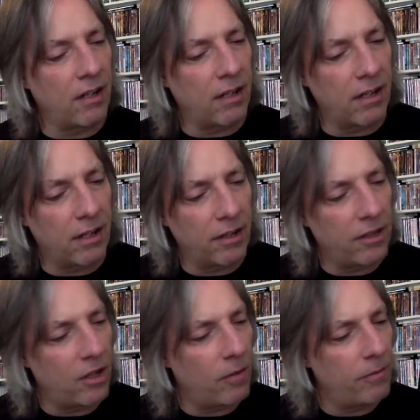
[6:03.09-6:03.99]
Uh,
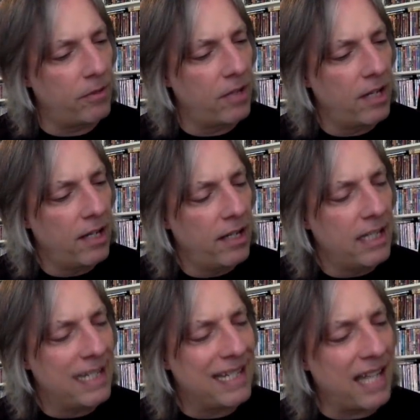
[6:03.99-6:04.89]
you know,
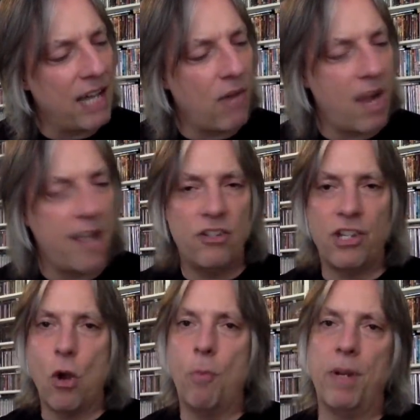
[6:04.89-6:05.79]
Sleigh Ride
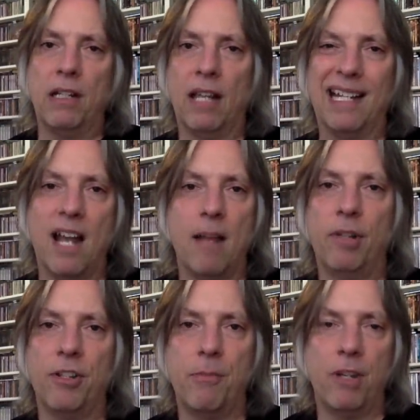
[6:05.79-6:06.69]
is the opening, like nine
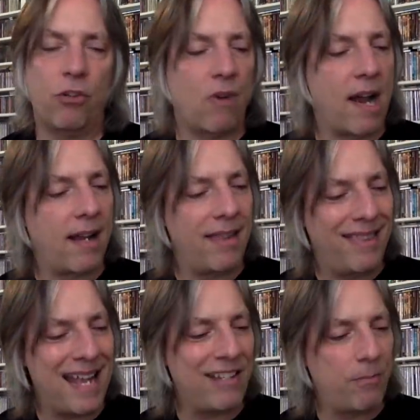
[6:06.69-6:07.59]
plus minute track.
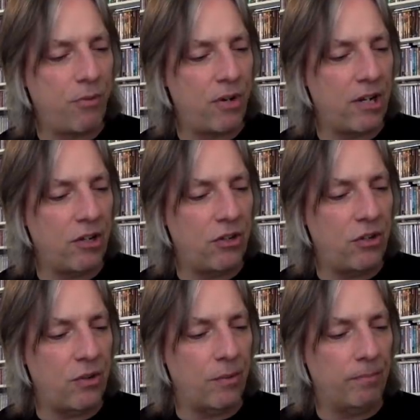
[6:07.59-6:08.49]
That's pretty good
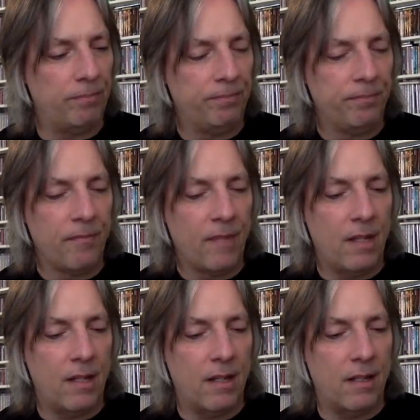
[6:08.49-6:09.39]
tune.
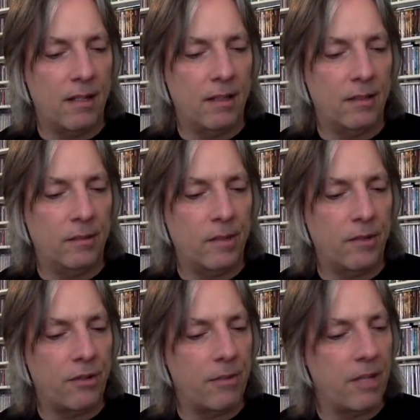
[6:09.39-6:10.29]
Uh, what
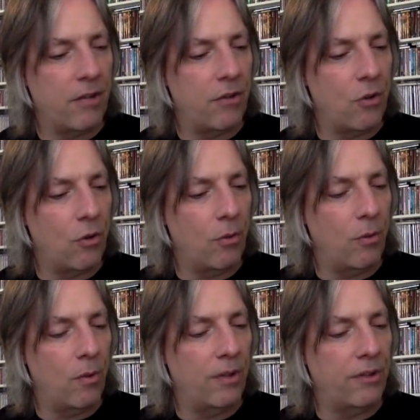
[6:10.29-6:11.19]
are some of the other
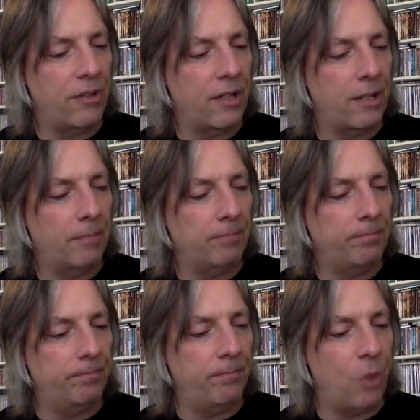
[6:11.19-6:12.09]
notable ones? Um,
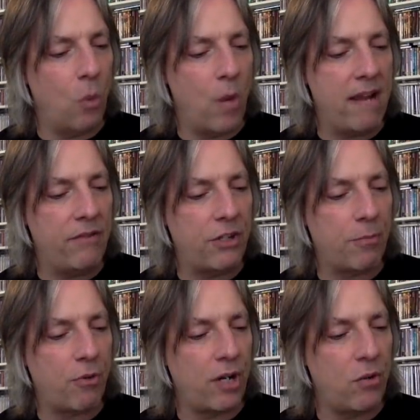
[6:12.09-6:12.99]
the Waves is a
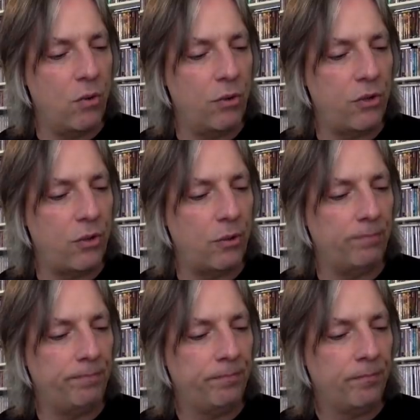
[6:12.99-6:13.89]
pretty cool
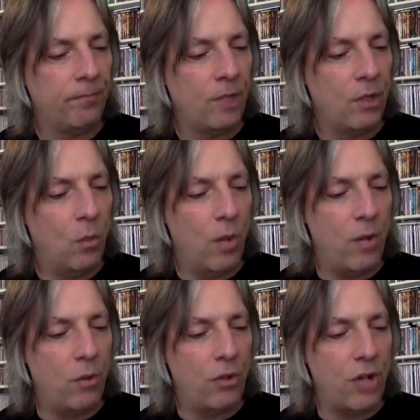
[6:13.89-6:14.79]
tune.
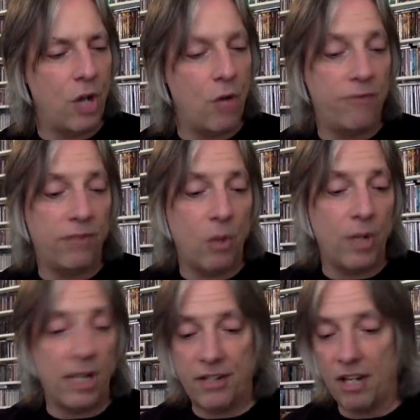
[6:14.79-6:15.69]
When Will You Know?
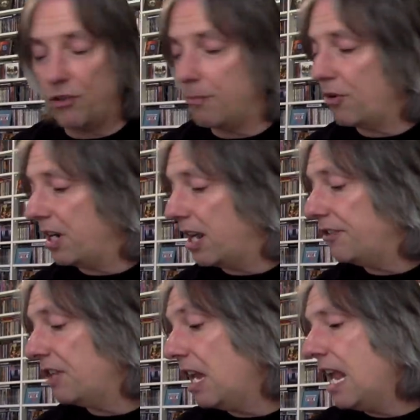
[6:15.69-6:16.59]
Floating is actually pretty
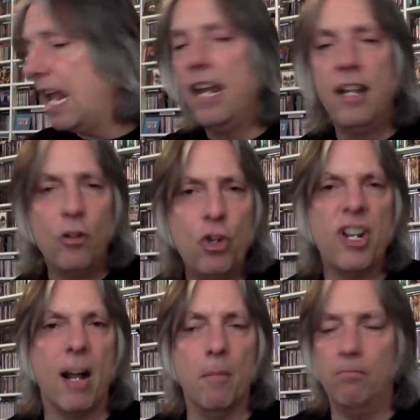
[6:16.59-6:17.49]
nice.
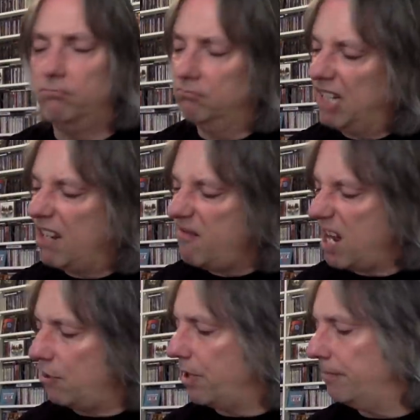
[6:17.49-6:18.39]
Good album. Okay,
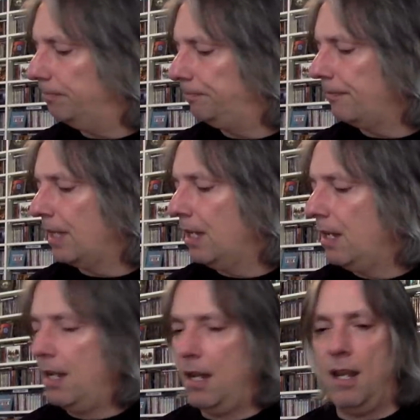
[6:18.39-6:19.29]
not great.
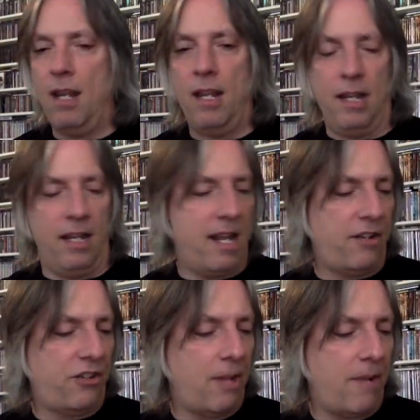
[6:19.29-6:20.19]

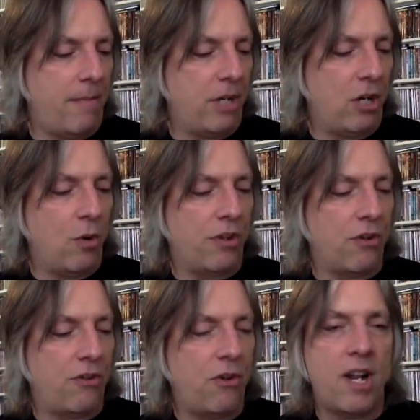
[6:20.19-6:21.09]
Next up, I'm going to go with
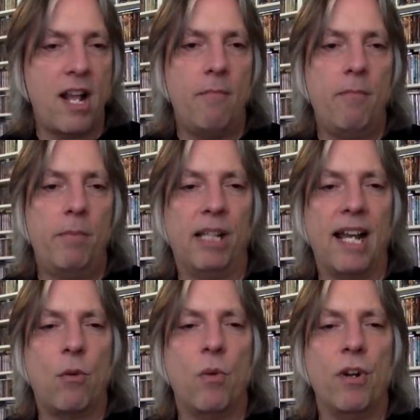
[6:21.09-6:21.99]
their third album,
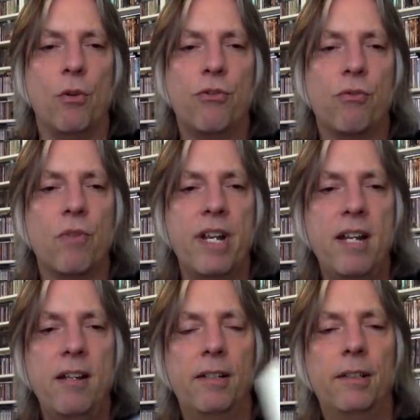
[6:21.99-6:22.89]
Black Widow
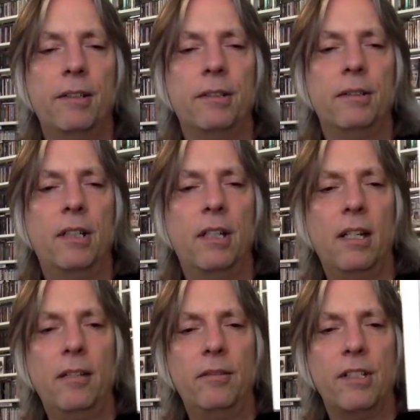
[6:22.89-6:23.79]
3.
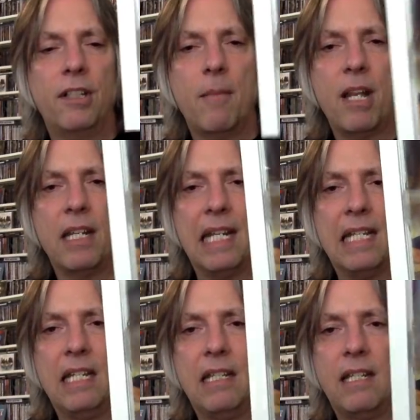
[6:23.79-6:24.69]
Okay, this came out in
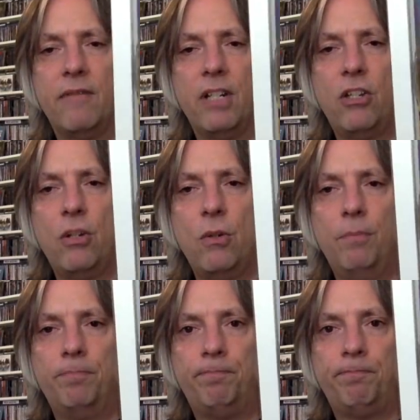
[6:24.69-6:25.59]
1972.